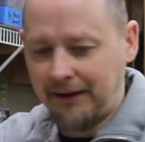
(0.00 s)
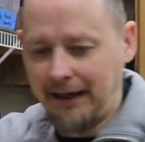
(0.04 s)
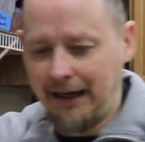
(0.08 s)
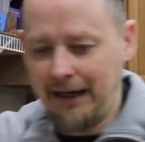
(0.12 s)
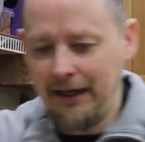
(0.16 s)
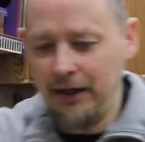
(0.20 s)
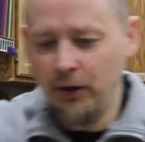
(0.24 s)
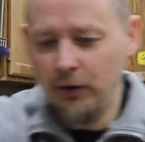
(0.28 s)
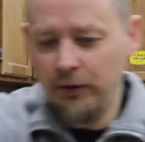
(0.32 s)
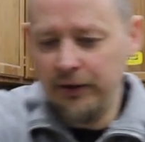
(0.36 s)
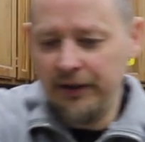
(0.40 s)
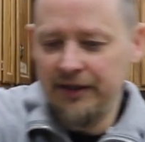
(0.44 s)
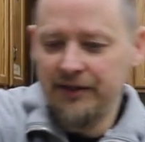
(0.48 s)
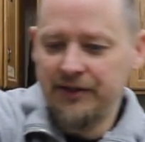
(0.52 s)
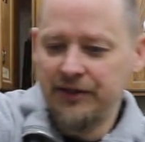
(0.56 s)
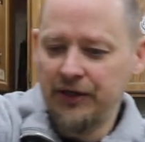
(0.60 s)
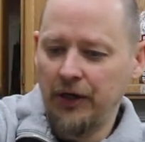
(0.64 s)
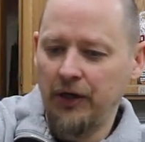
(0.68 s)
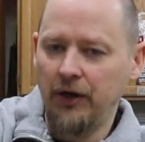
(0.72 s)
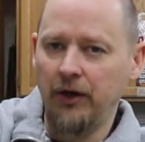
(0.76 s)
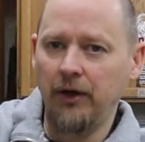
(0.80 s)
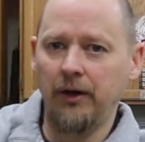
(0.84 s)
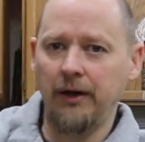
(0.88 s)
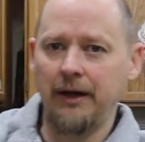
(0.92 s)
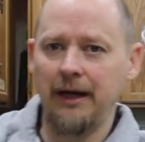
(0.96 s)
coyotes
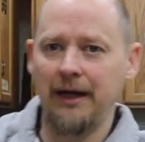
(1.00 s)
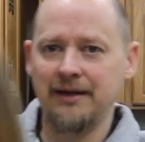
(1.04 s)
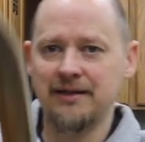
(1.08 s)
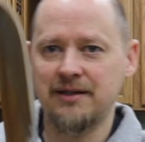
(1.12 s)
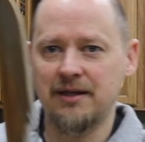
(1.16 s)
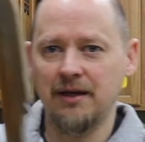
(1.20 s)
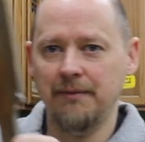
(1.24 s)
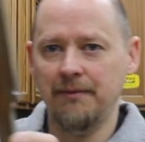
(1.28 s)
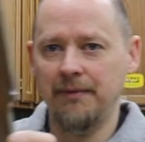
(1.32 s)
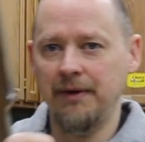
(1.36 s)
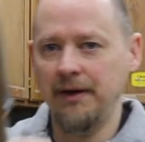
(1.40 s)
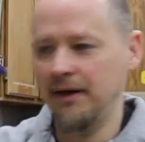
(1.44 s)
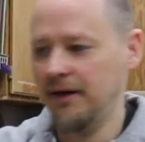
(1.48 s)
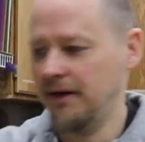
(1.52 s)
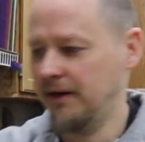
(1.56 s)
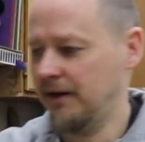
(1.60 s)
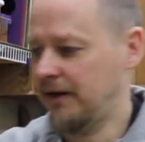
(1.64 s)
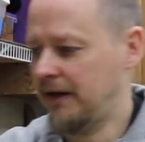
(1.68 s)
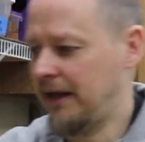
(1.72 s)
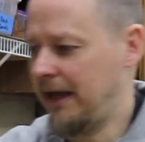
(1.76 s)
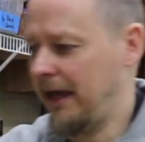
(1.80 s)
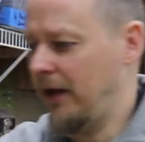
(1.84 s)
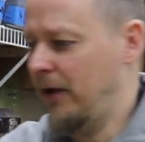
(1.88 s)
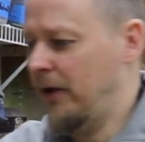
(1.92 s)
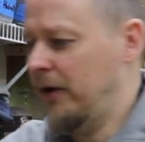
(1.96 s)
here. Got some
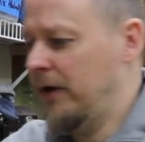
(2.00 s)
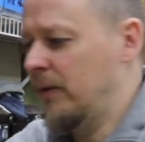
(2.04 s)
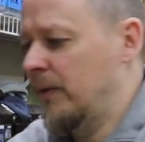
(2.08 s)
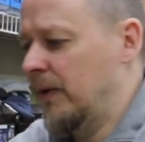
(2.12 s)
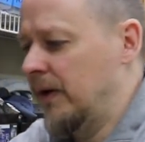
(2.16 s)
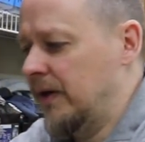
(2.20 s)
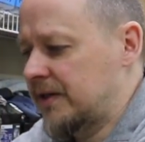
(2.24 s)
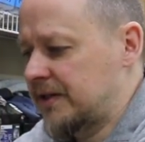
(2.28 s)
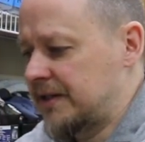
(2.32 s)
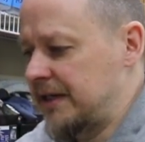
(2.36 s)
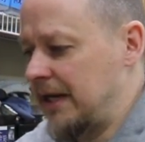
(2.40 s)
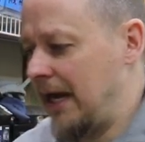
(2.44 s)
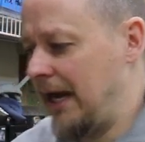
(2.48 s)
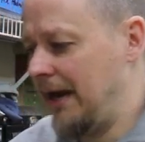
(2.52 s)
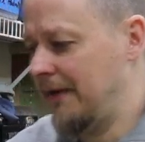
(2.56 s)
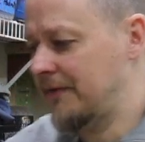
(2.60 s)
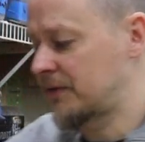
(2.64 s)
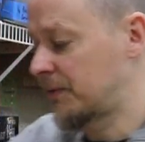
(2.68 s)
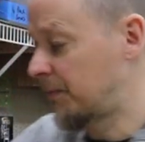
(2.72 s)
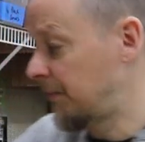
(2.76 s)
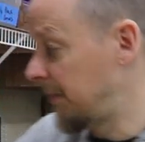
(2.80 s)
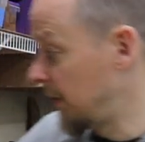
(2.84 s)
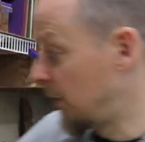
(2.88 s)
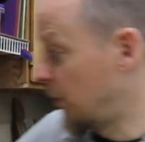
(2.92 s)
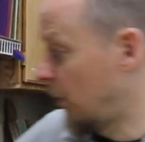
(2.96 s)
Coyote Works
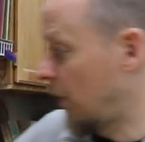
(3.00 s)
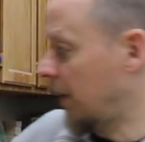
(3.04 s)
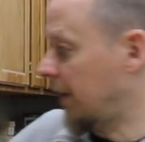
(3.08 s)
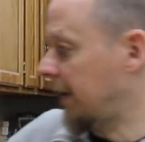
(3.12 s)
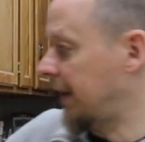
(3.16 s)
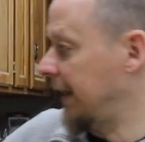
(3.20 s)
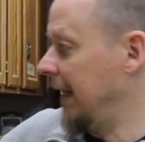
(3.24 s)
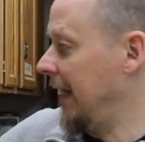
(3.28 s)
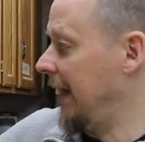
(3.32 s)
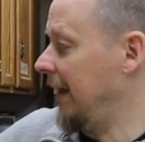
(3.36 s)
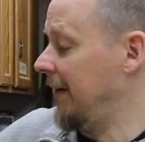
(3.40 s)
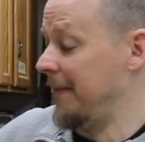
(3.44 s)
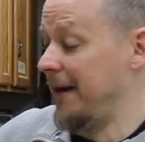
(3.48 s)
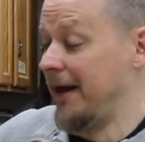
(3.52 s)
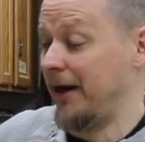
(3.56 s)
knives I've been working on.